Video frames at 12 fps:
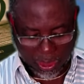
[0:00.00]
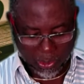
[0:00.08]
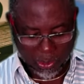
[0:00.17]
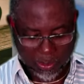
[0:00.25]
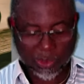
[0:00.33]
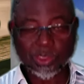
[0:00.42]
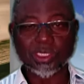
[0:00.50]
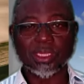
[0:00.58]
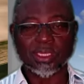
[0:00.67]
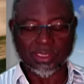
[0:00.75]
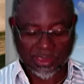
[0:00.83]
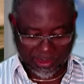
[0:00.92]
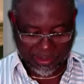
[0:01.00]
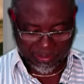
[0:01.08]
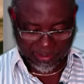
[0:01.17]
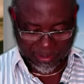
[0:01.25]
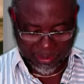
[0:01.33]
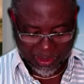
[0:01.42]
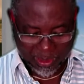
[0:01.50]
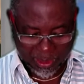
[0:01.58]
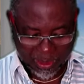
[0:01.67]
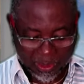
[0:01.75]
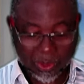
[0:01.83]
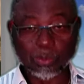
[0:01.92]
Agubo says.
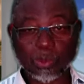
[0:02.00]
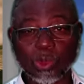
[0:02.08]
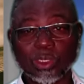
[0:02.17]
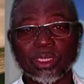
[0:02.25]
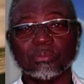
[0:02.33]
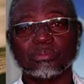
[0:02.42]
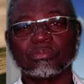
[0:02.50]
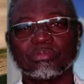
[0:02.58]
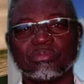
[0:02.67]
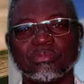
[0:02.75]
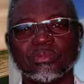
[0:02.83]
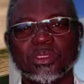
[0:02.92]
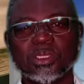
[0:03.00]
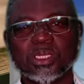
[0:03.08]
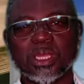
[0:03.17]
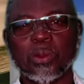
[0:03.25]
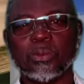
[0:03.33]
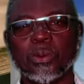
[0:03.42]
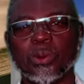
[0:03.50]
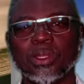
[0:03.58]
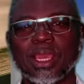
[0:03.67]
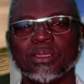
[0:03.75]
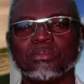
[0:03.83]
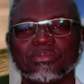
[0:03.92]
Good morning.
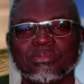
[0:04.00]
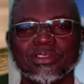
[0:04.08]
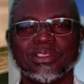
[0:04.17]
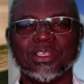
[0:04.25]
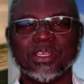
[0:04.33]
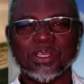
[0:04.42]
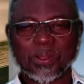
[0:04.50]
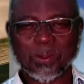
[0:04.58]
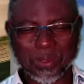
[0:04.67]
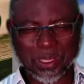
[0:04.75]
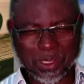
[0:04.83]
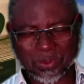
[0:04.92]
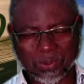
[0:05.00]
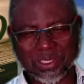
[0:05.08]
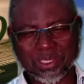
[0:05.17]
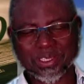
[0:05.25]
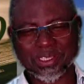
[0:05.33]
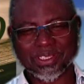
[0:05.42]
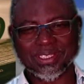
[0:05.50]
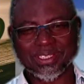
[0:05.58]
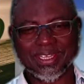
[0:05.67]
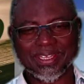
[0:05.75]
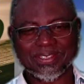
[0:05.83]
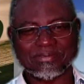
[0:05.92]
Sawbona. God bless you richly
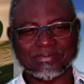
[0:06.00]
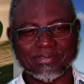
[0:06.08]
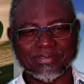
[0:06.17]
today.